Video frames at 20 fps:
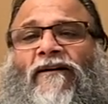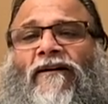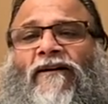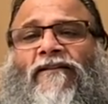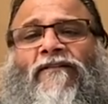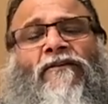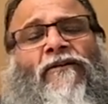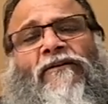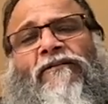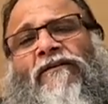
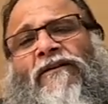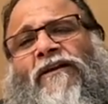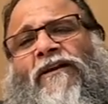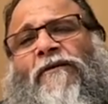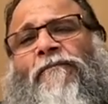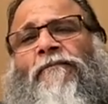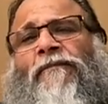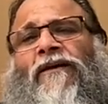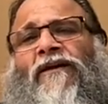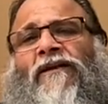otherwise you'll
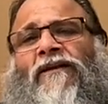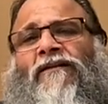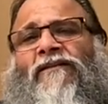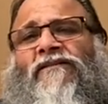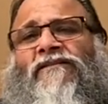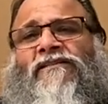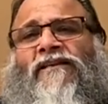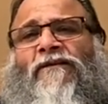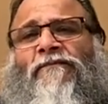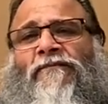keep making
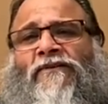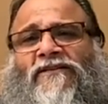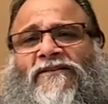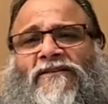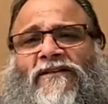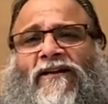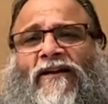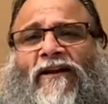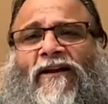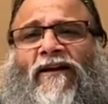the same
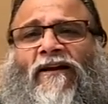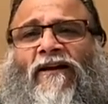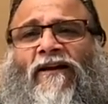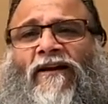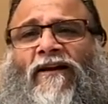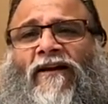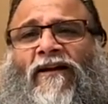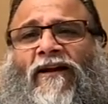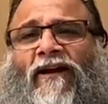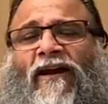mistake
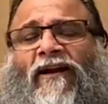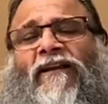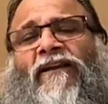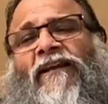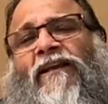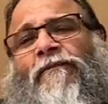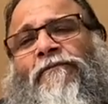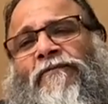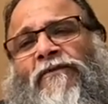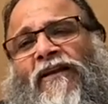and
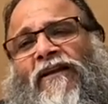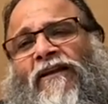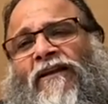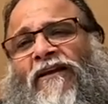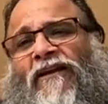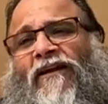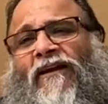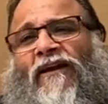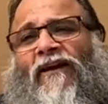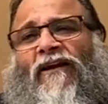keep
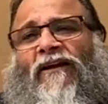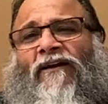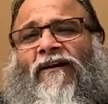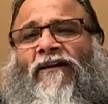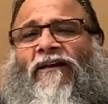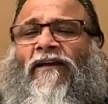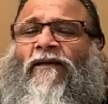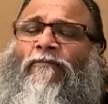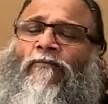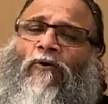thinking
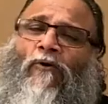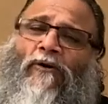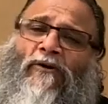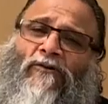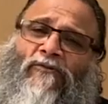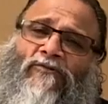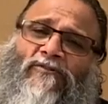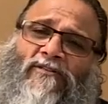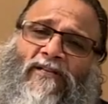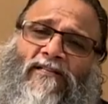keep going
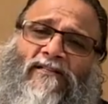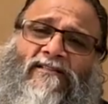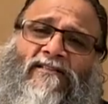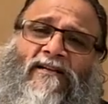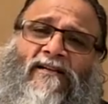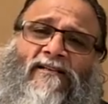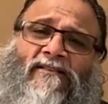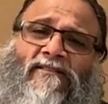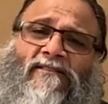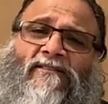to
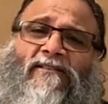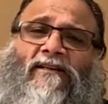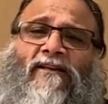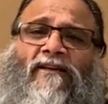satsangs